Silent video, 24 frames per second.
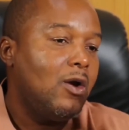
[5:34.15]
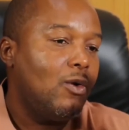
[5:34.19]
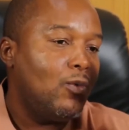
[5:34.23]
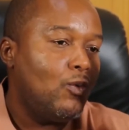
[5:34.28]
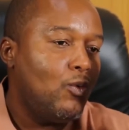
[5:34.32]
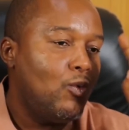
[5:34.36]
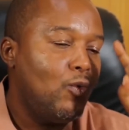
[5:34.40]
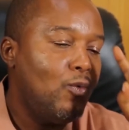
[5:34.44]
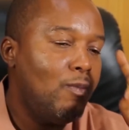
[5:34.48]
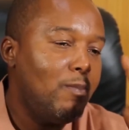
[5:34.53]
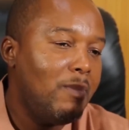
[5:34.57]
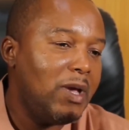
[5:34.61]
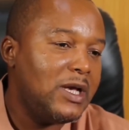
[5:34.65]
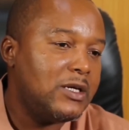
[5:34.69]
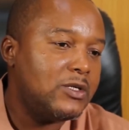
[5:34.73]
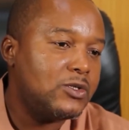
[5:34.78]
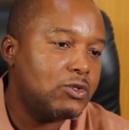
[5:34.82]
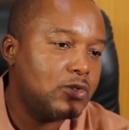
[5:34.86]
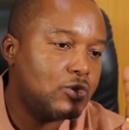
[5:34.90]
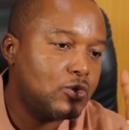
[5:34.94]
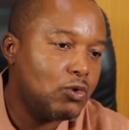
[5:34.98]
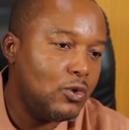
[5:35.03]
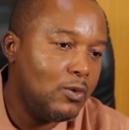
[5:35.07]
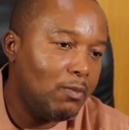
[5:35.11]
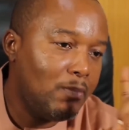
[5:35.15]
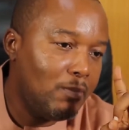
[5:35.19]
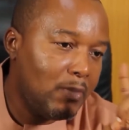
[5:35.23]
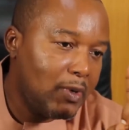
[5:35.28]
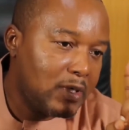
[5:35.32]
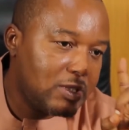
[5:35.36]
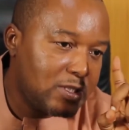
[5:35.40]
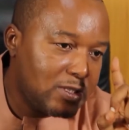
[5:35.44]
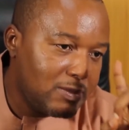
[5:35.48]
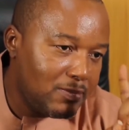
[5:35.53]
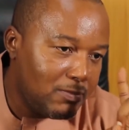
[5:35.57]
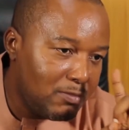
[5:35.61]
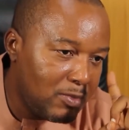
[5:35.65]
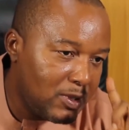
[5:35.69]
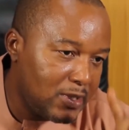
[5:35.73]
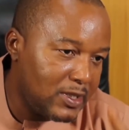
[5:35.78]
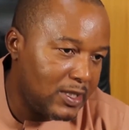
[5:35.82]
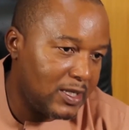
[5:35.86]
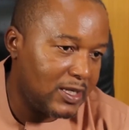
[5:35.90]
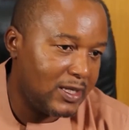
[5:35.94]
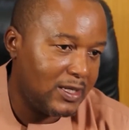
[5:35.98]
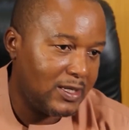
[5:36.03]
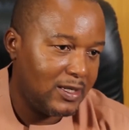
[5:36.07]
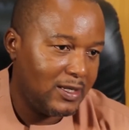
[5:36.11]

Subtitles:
we will make so much money